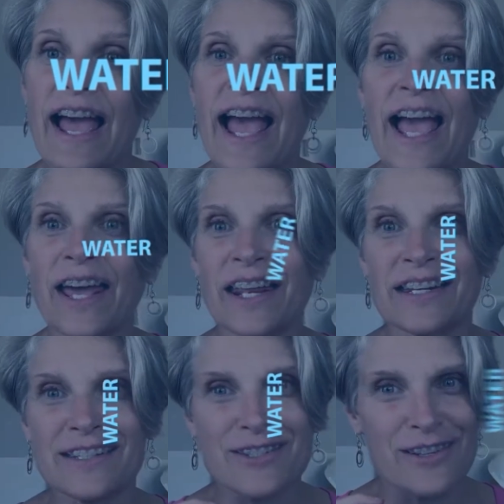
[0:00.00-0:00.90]

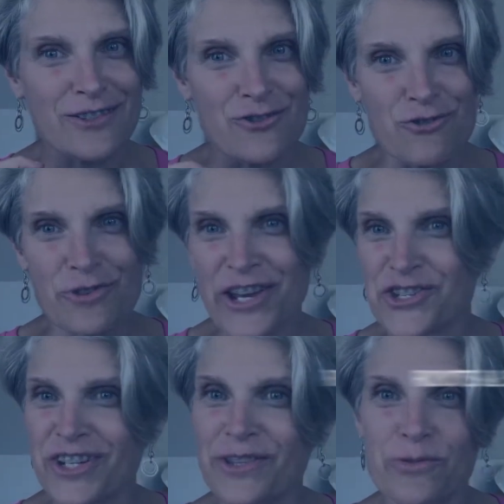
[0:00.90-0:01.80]
and
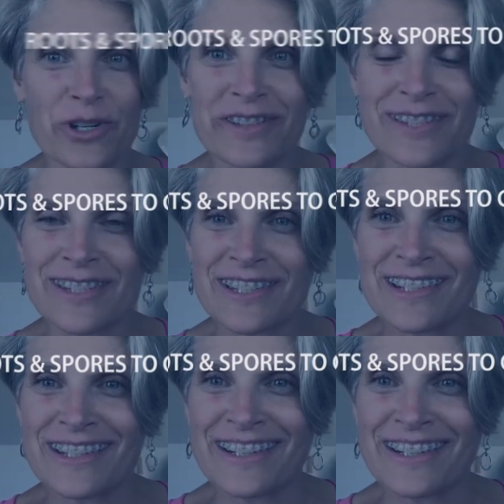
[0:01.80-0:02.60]
drenching the roots